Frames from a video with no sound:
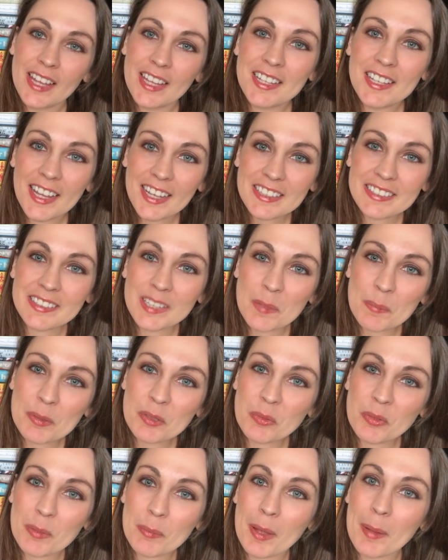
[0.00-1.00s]
Next up is
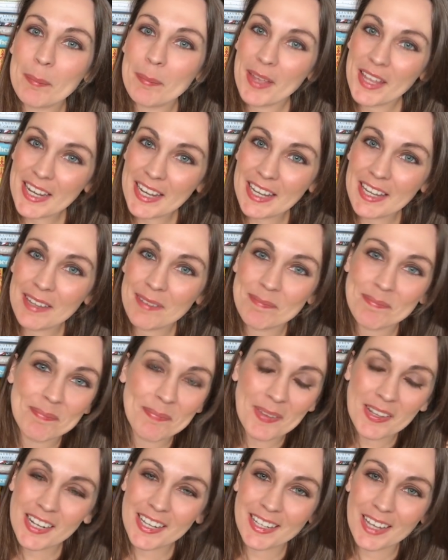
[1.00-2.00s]
one of my many,
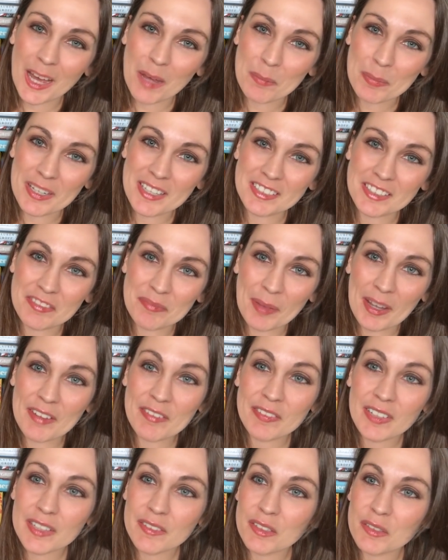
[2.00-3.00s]
many copies of my
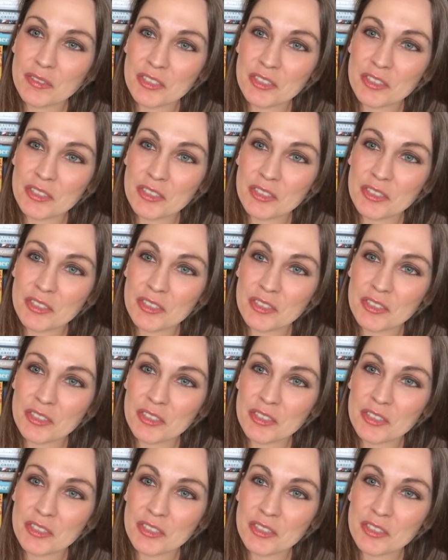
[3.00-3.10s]
favorite